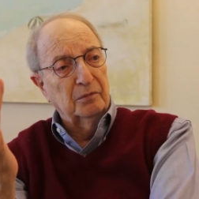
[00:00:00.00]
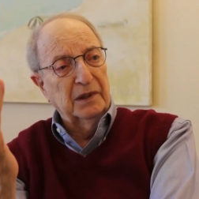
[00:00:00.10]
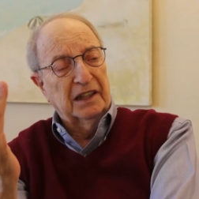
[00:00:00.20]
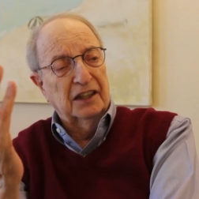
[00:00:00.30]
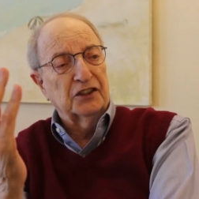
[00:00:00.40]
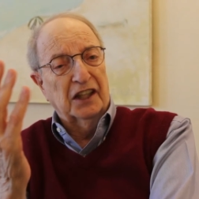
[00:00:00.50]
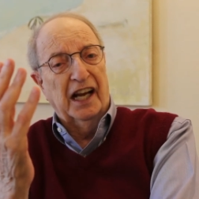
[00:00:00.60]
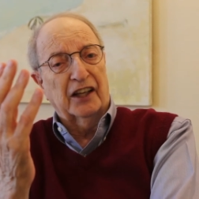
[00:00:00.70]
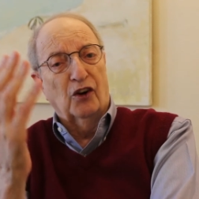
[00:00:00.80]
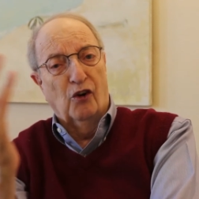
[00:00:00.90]
because you
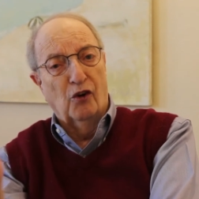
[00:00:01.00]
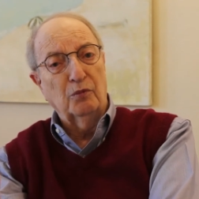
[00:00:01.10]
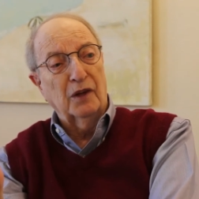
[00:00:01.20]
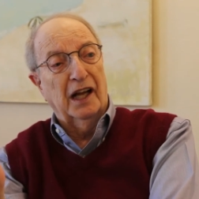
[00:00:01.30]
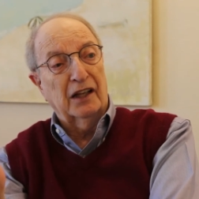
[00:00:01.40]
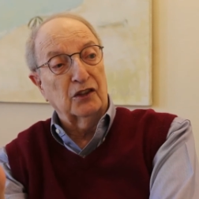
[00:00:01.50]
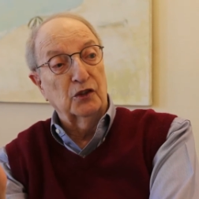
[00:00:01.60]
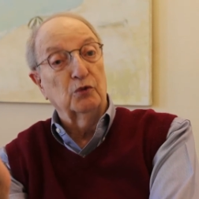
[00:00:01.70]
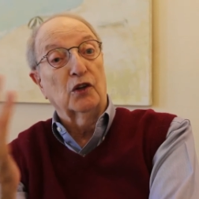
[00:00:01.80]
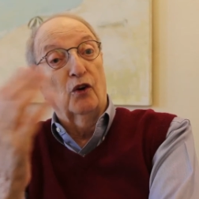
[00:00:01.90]
had a homeland.
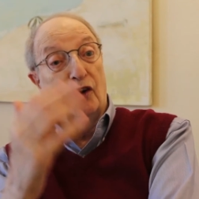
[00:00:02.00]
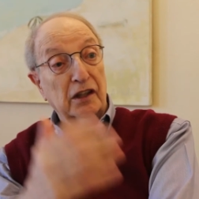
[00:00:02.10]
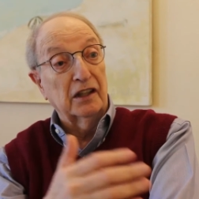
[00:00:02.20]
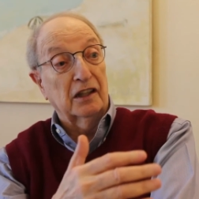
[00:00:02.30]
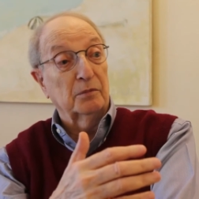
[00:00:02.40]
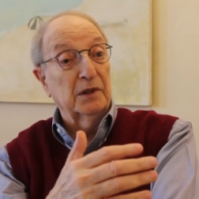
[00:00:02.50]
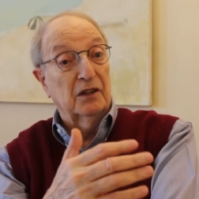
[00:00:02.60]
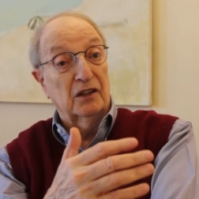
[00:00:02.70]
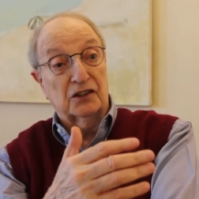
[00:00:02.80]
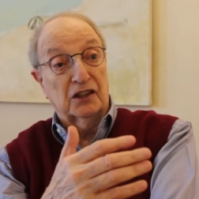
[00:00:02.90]
You were going there
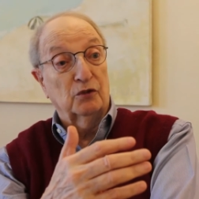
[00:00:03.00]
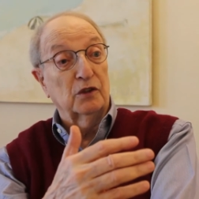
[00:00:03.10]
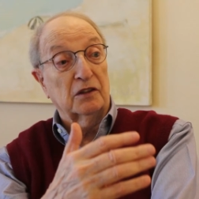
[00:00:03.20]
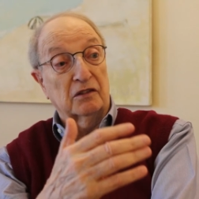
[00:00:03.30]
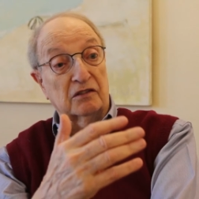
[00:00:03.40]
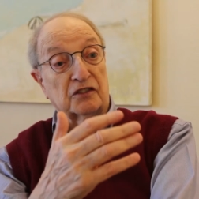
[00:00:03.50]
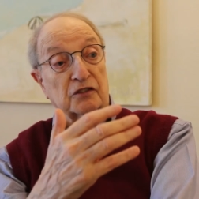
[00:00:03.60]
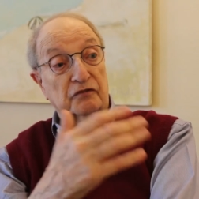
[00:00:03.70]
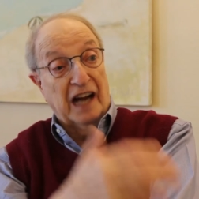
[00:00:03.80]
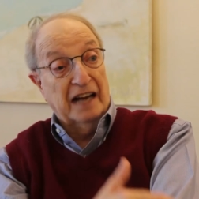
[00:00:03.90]
because there were
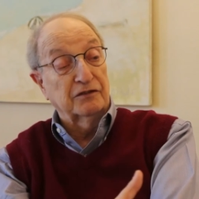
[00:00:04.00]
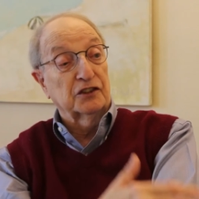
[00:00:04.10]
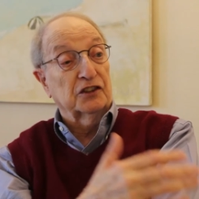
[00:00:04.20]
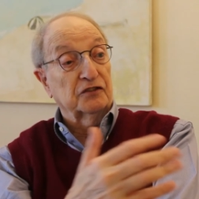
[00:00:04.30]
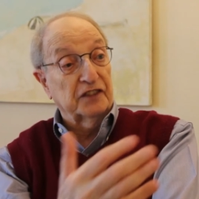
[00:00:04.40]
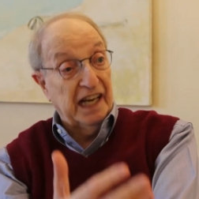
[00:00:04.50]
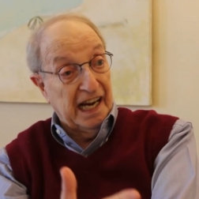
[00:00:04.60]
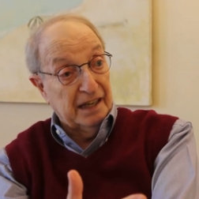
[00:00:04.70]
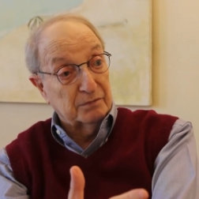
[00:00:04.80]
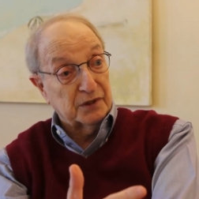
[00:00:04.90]
survivors of
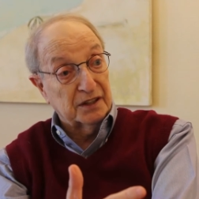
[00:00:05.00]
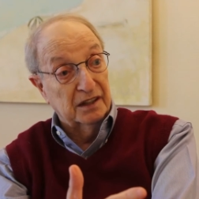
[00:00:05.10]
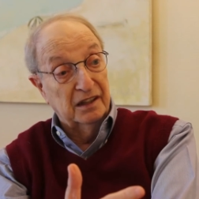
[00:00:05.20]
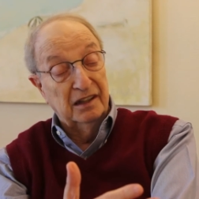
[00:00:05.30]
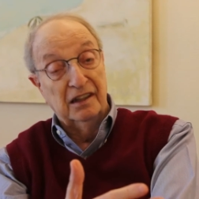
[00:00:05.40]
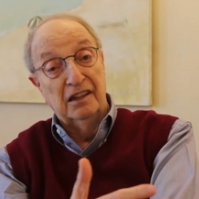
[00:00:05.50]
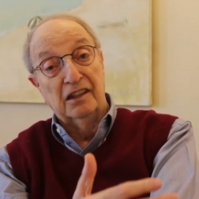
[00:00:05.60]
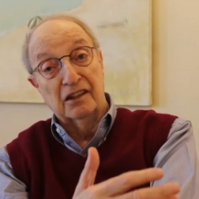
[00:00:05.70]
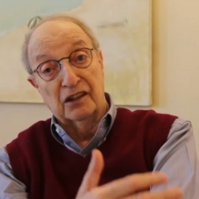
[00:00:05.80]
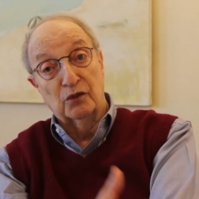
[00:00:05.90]
camps
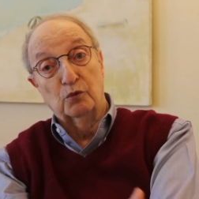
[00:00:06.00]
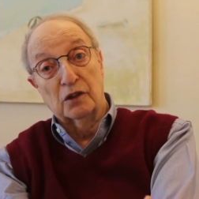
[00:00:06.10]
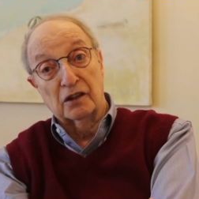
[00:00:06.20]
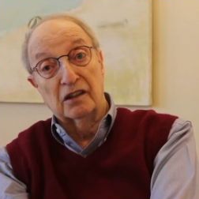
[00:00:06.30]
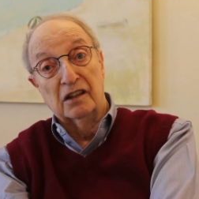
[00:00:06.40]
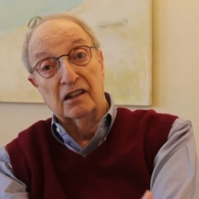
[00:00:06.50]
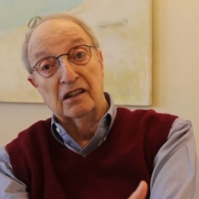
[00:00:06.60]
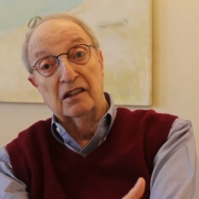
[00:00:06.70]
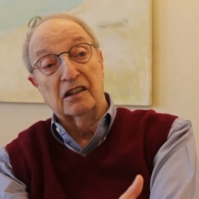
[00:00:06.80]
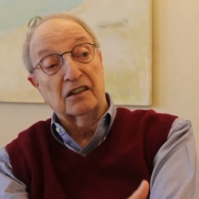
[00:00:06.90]
that were
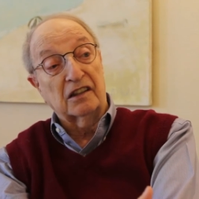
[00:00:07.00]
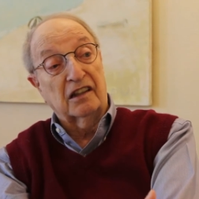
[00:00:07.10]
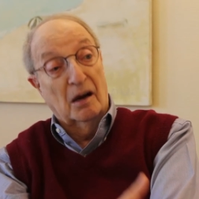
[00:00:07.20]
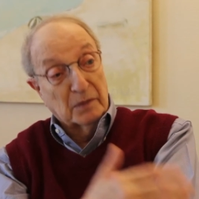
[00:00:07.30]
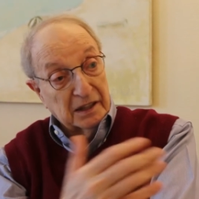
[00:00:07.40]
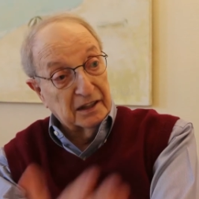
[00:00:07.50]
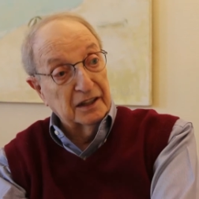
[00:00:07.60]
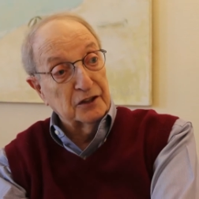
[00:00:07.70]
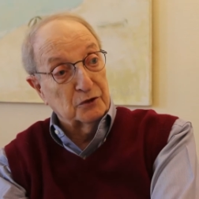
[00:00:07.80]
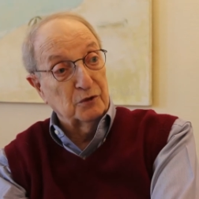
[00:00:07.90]
coming
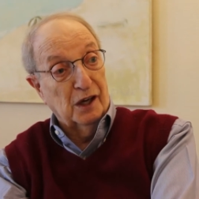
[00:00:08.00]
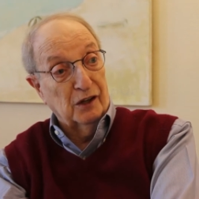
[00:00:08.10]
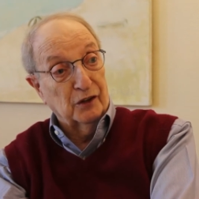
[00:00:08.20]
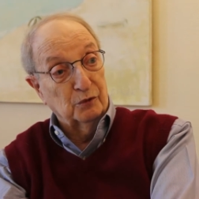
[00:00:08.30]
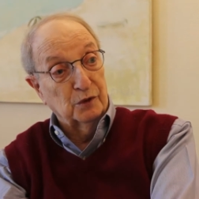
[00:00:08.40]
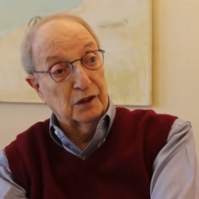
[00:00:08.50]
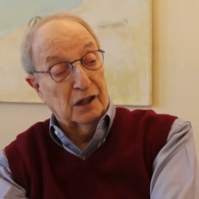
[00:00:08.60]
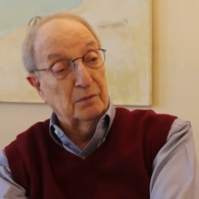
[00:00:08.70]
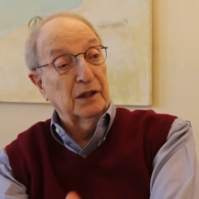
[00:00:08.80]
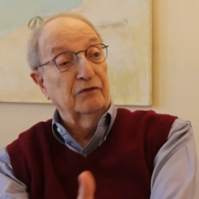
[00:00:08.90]
to Israel, that were
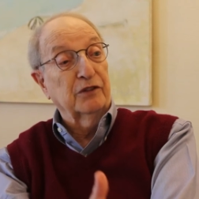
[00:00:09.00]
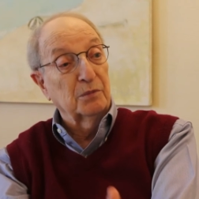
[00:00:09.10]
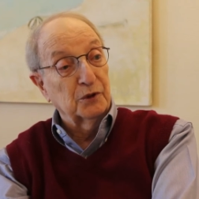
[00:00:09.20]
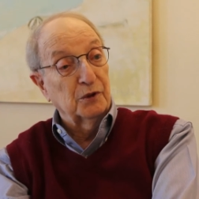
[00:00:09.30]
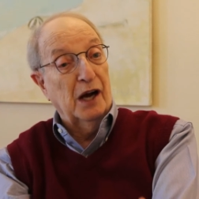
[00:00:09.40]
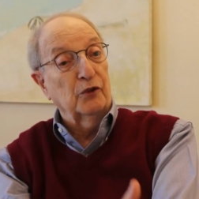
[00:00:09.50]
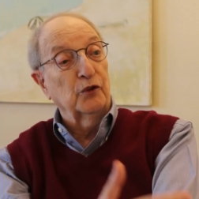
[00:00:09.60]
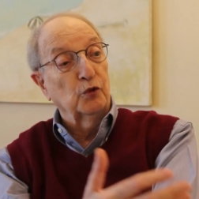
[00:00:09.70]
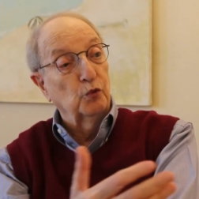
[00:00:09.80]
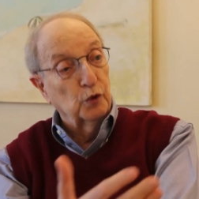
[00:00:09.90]
coming from
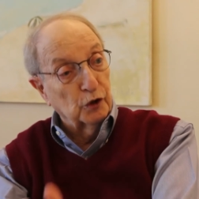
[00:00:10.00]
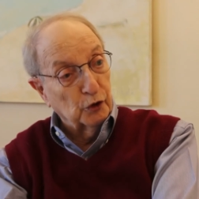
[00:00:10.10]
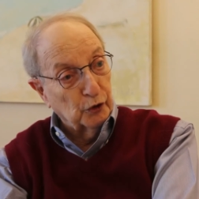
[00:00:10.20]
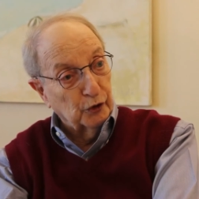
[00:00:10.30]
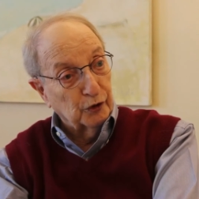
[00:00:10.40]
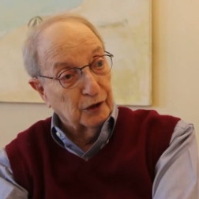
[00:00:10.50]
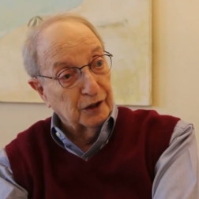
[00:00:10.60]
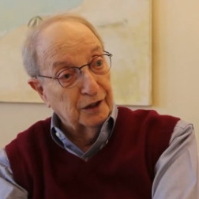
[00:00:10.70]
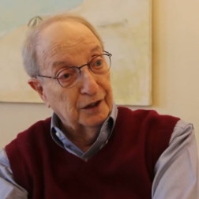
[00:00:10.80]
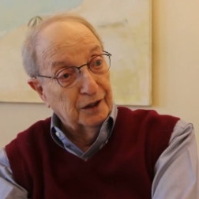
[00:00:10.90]
around the world.
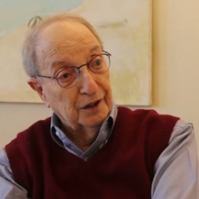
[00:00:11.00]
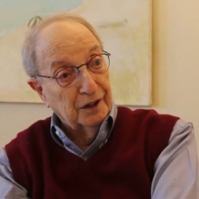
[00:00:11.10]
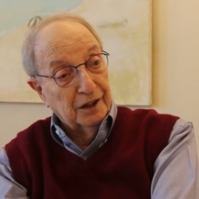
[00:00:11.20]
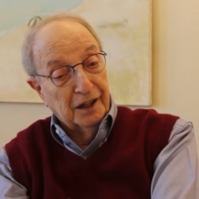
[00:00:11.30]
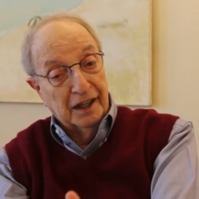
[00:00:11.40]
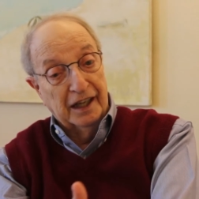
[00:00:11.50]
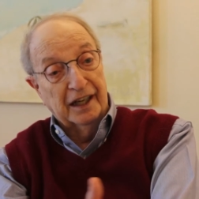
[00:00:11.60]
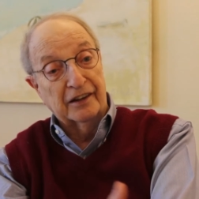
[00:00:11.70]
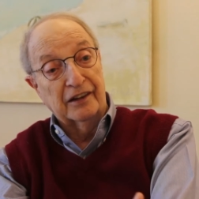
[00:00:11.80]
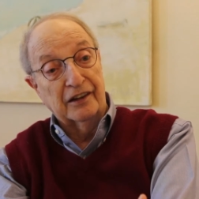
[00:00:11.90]

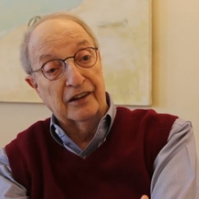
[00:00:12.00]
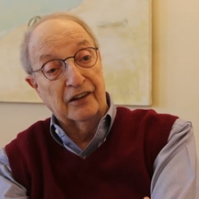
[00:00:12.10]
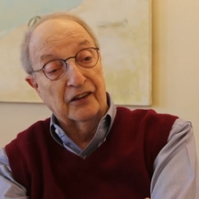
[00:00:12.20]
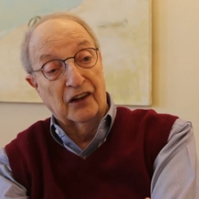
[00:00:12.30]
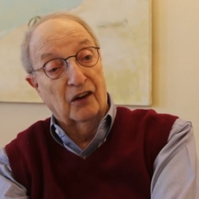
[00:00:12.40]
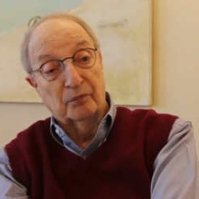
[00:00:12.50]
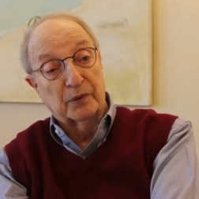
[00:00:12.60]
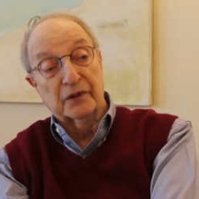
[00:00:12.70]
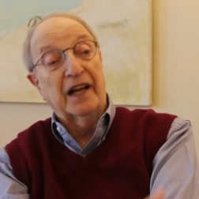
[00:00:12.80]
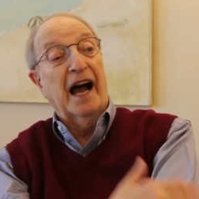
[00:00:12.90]
And the
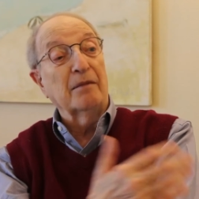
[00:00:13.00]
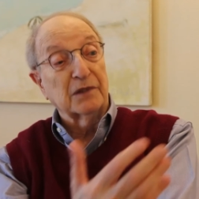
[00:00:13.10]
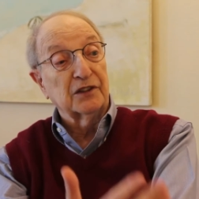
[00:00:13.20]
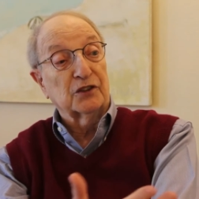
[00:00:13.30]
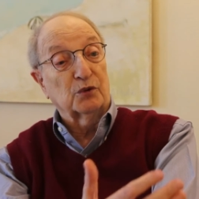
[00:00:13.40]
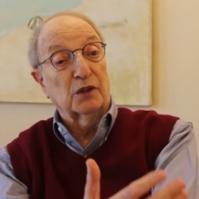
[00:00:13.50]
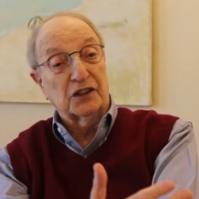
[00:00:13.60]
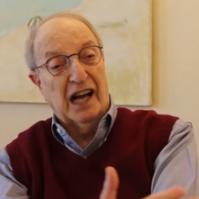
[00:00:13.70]
predominance was